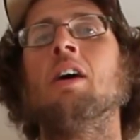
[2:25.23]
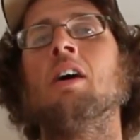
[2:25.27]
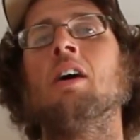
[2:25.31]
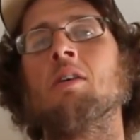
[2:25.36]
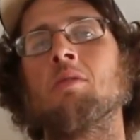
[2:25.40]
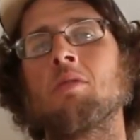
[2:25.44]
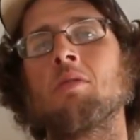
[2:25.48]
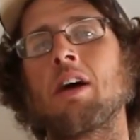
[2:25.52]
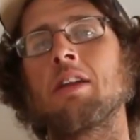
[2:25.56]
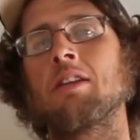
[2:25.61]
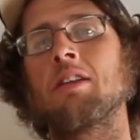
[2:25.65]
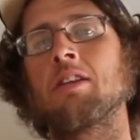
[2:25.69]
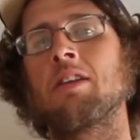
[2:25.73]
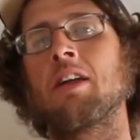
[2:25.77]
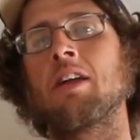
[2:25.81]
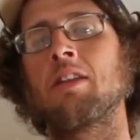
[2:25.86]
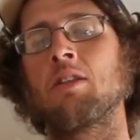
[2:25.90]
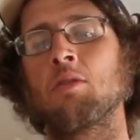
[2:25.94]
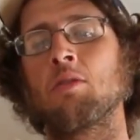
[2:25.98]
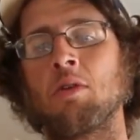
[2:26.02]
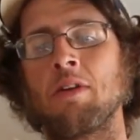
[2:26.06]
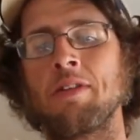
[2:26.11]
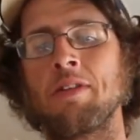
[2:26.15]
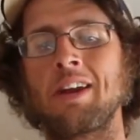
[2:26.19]
rather than
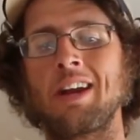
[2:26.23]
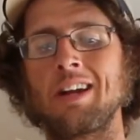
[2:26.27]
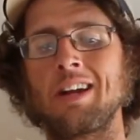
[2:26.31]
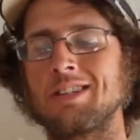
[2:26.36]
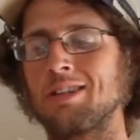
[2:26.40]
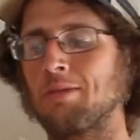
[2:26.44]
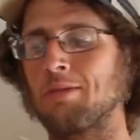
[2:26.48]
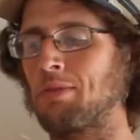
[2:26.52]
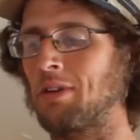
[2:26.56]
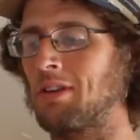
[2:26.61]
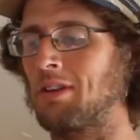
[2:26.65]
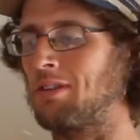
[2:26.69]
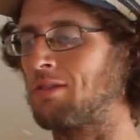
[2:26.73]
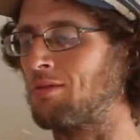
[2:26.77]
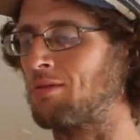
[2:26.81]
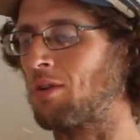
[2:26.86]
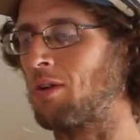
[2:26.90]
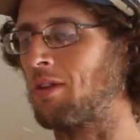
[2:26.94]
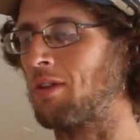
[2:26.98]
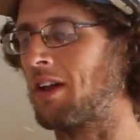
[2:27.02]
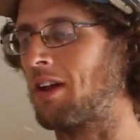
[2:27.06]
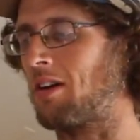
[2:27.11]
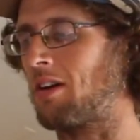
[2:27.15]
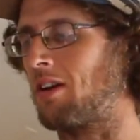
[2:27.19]
the one that I typically throw
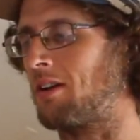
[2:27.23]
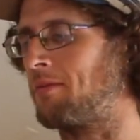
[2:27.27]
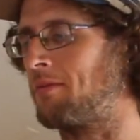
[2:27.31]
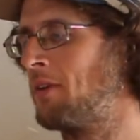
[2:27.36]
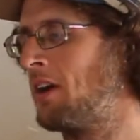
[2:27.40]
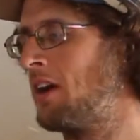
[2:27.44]
that on.